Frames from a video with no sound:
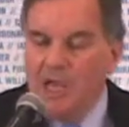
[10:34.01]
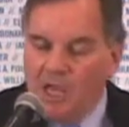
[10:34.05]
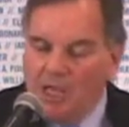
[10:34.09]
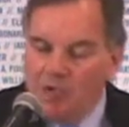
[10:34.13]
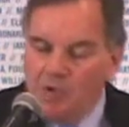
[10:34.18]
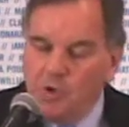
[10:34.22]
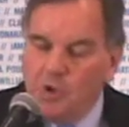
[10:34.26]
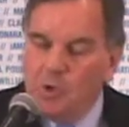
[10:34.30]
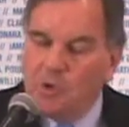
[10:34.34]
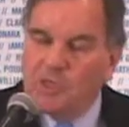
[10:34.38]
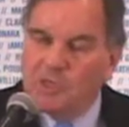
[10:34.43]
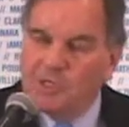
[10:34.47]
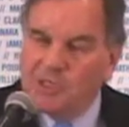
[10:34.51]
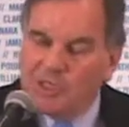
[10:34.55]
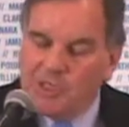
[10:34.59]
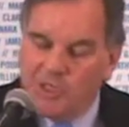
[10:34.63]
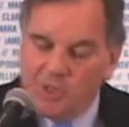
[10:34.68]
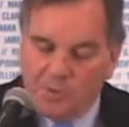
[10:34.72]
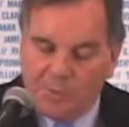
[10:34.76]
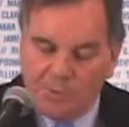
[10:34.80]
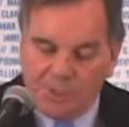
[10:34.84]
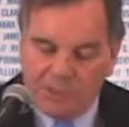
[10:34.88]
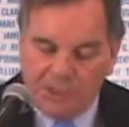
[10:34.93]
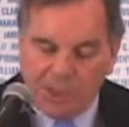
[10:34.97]
And you can see
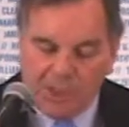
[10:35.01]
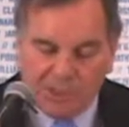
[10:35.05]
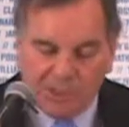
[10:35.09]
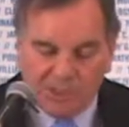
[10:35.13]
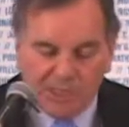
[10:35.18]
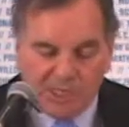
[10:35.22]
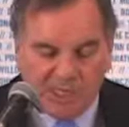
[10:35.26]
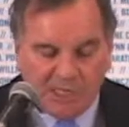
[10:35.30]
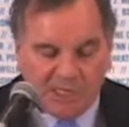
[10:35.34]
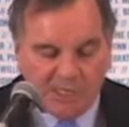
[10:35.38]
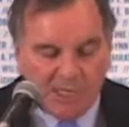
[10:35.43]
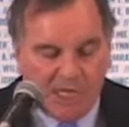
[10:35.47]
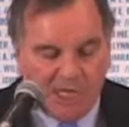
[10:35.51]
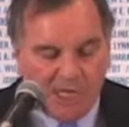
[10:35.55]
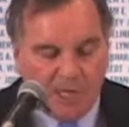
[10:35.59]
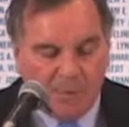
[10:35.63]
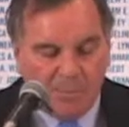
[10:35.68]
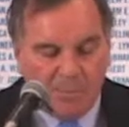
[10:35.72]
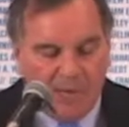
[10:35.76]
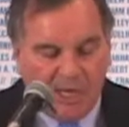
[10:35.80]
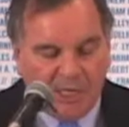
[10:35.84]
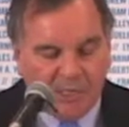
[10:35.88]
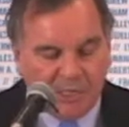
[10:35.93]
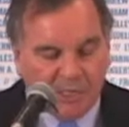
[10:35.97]
the results on a daily
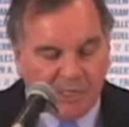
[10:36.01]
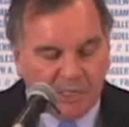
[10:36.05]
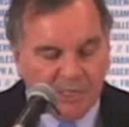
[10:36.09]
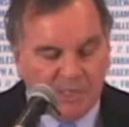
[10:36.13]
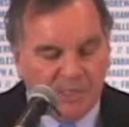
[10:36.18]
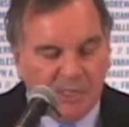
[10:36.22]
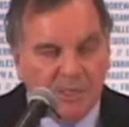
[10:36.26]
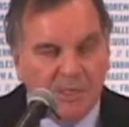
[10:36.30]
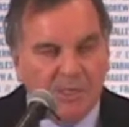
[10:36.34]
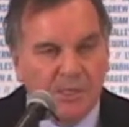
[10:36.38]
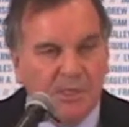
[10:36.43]
basis.